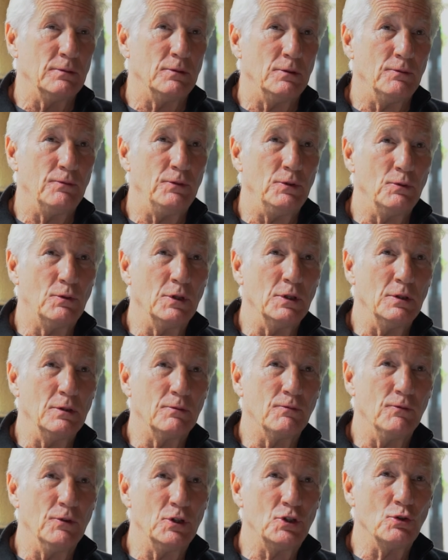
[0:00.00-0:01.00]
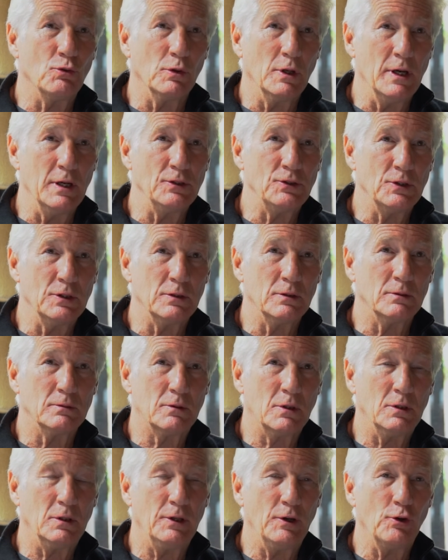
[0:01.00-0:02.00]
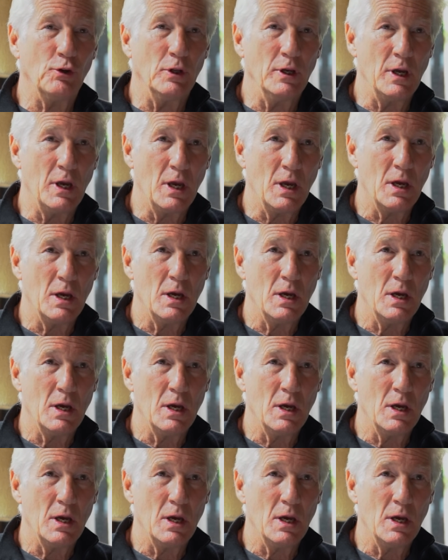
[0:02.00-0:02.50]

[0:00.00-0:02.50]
If you can visualize it clearly,